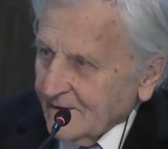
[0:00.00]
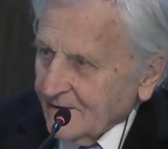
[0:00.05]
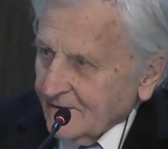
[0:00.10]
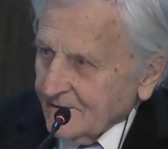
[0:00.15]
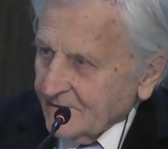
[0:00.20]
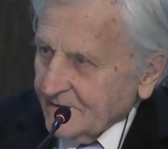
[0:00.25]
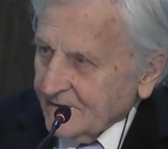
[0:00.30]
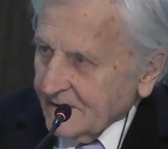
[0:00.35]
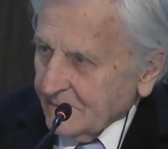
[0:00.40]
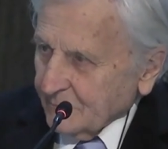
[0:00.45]

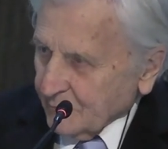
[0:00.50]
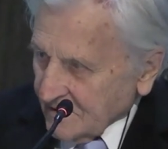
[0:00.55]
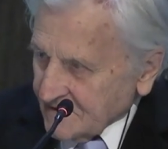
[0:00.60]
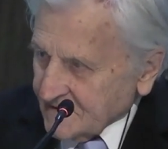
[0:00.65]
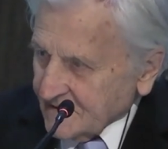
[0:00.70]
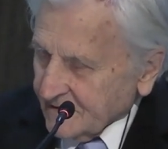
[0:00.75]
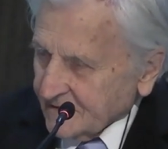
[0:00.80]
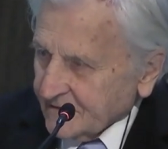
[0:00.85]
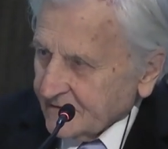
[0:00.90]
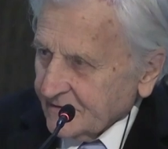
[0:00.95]
the
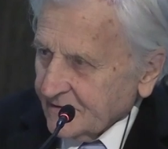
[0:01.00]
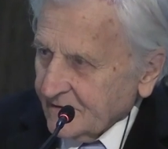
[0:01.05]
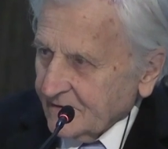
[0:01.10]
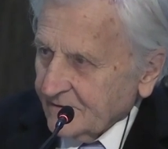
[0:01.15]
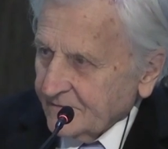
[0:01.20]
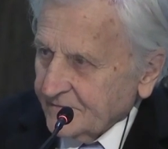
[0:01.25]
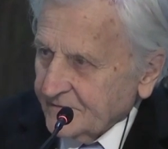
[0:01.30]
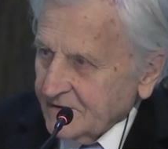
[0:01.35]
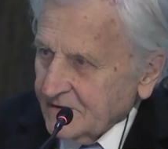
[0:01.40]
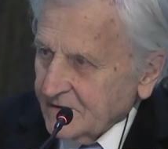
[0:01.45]
president
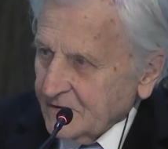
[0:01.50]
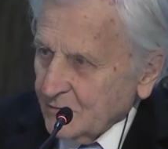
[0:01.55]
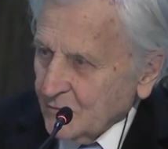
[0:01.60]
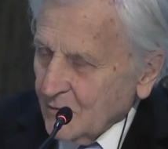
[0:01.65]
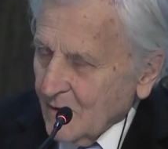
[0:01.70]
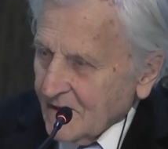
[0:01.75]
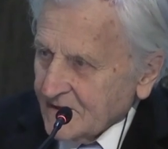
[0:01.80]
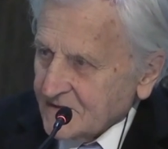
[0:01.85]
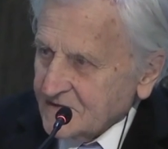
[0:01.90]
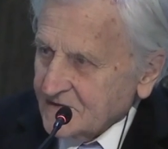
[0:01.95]
of the
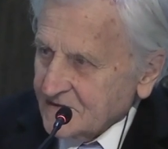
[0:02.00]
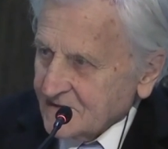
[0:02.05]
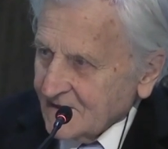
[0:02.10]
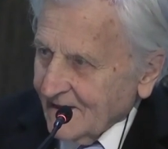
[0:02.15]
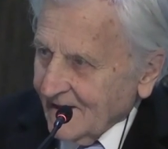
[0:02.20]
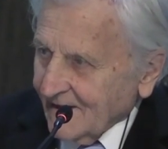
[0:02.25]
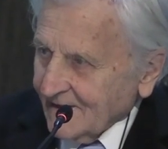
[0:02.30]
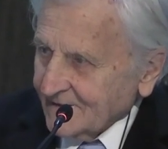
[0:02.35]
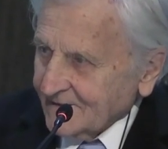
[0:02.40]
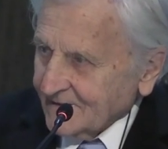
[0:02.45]
US
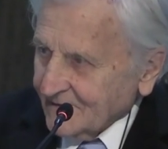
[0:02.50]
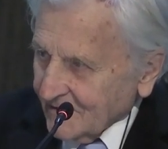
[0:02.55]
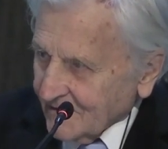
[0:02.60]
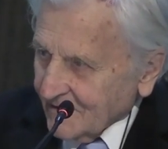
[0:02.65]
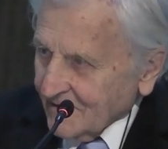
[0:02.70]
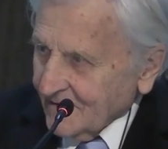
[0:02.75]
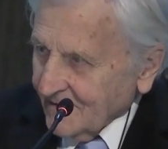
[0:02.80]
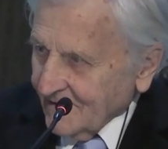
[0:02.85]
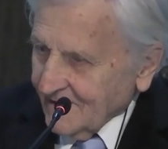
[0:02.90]
and uh,